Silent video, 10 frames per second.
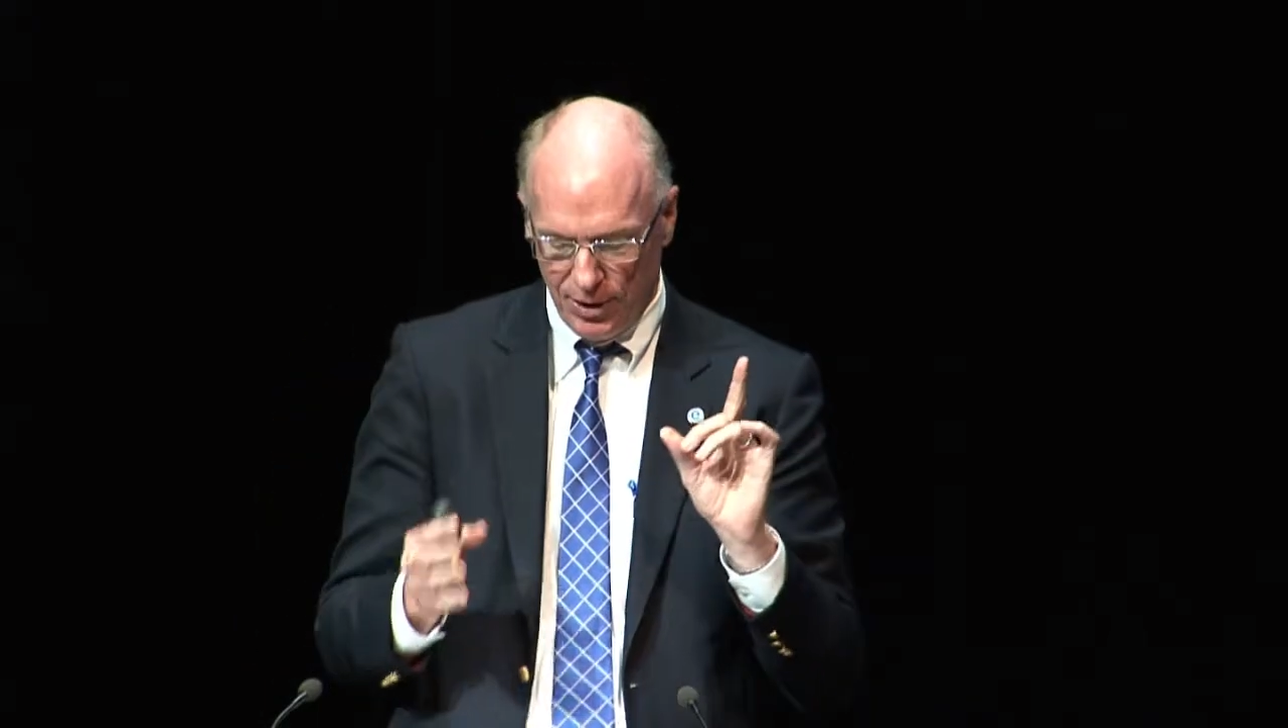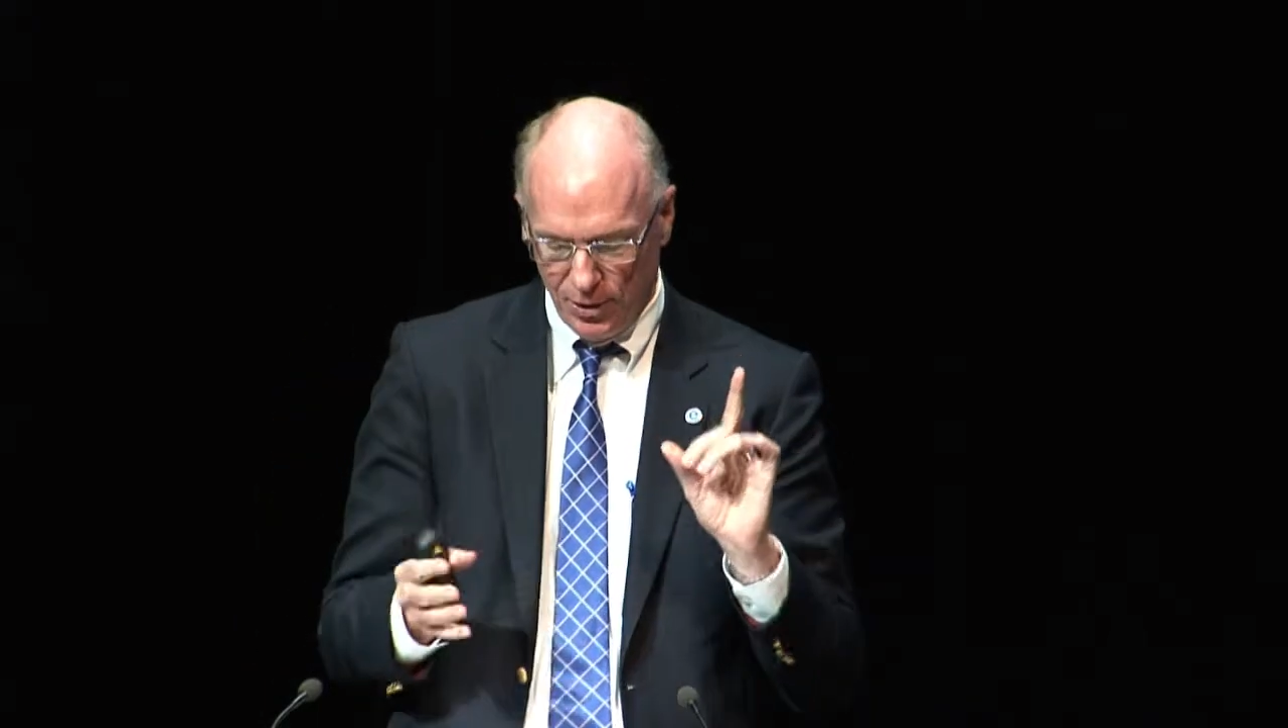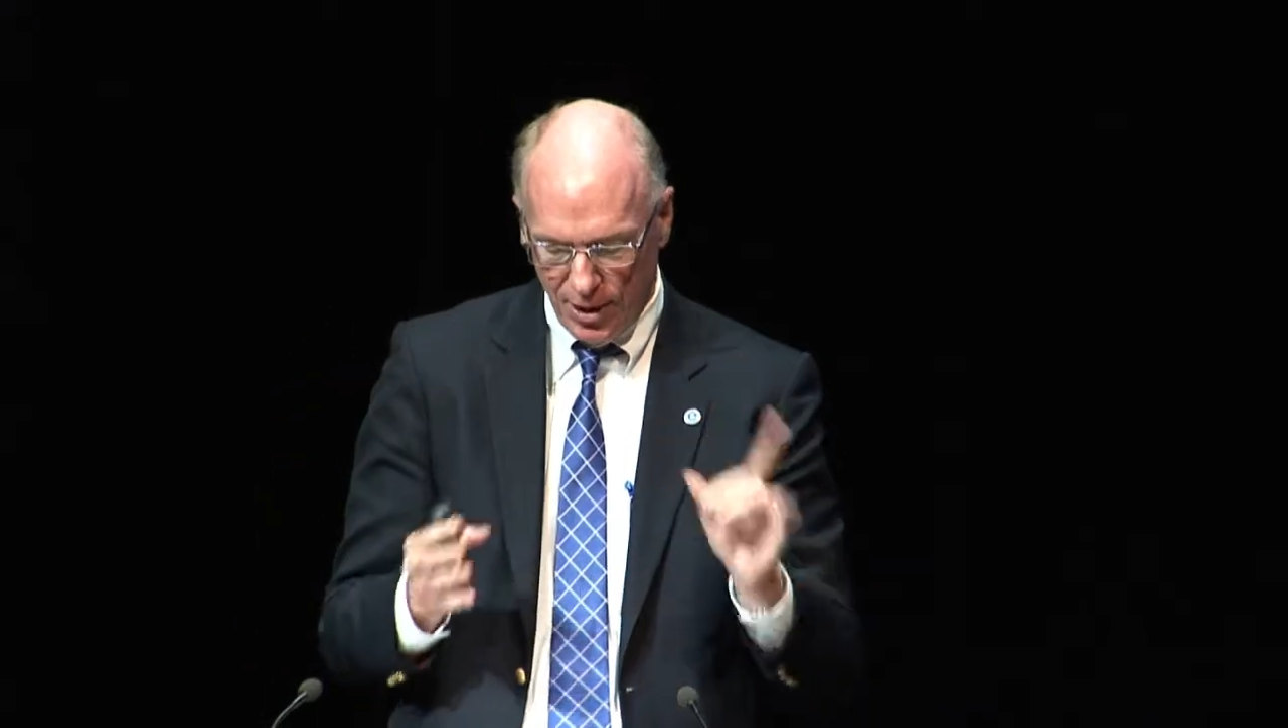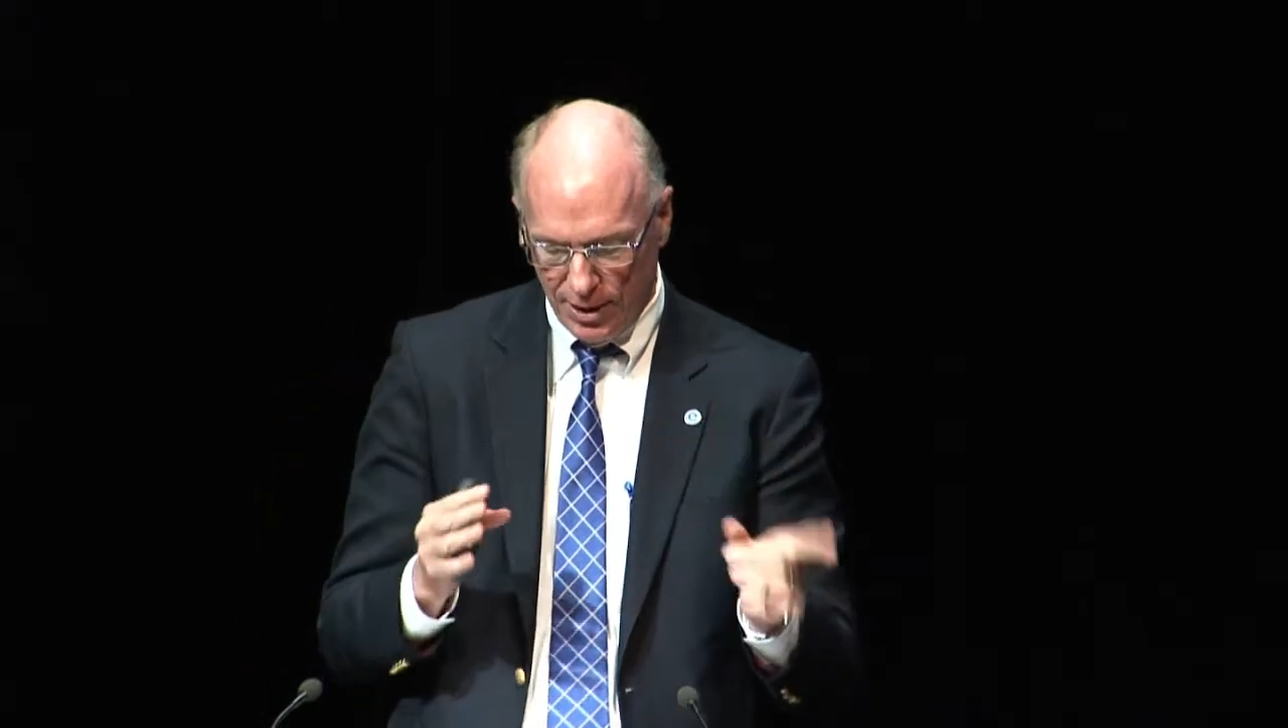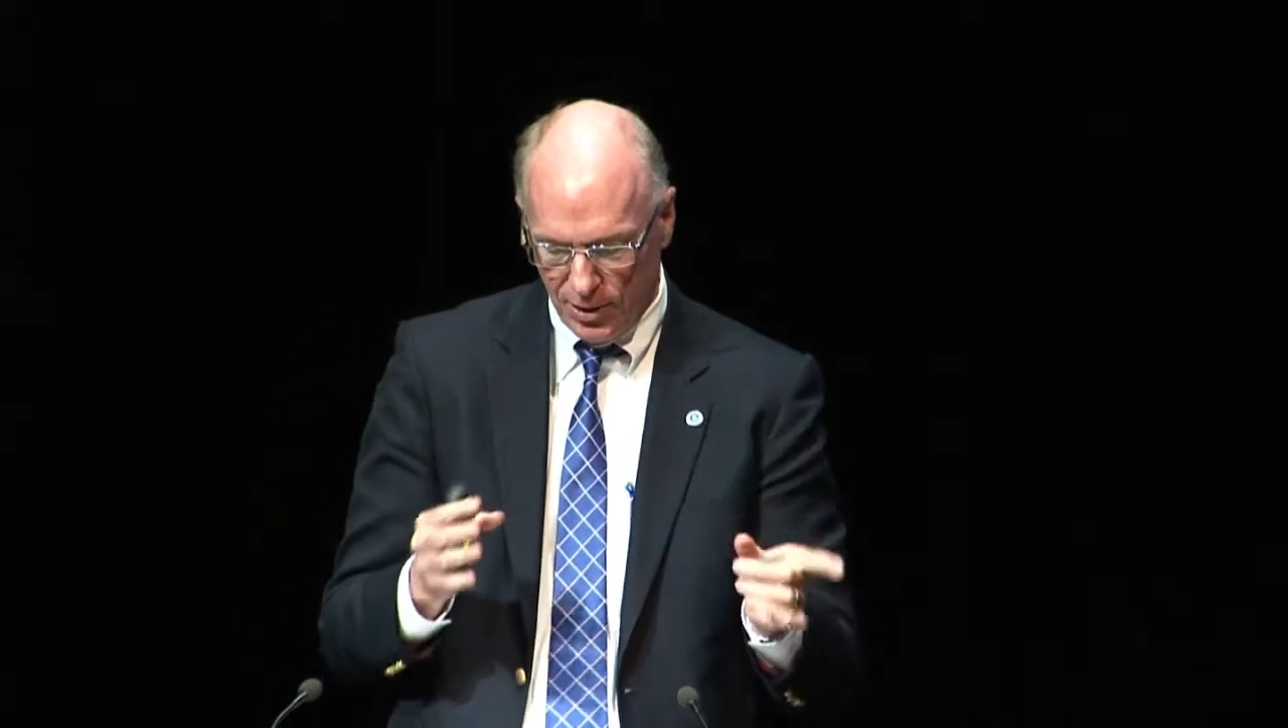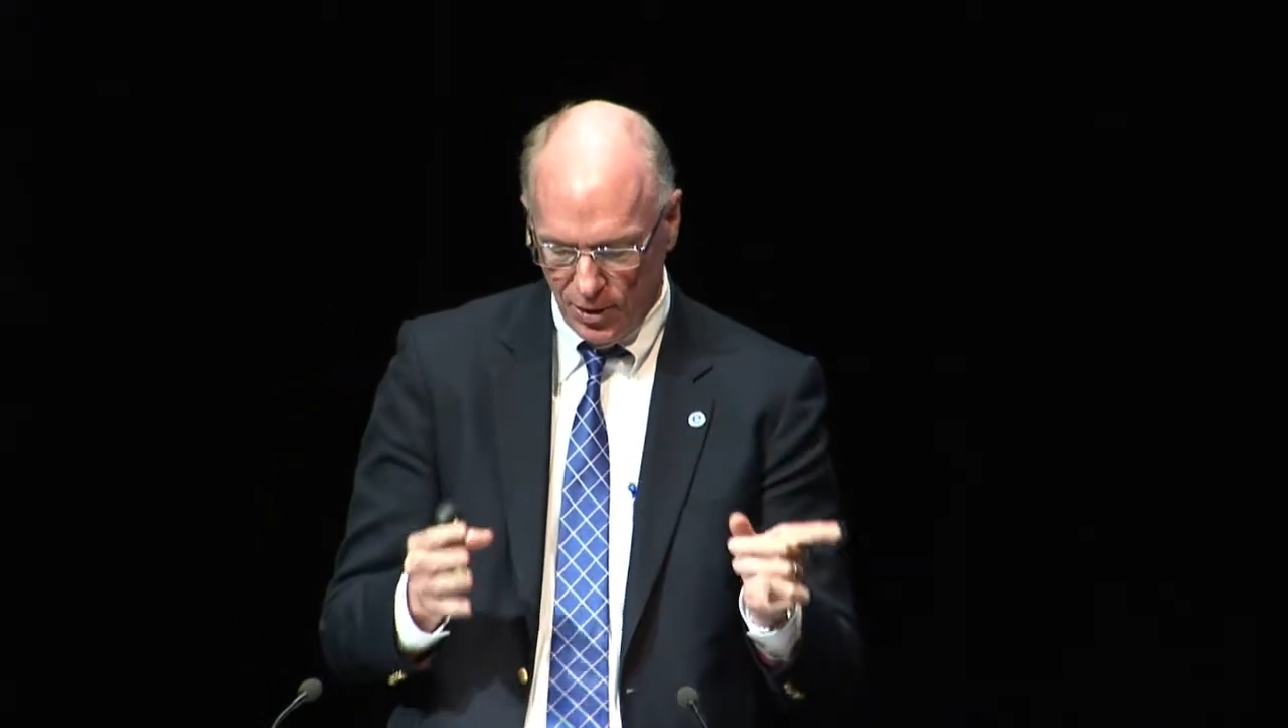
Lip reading: is not as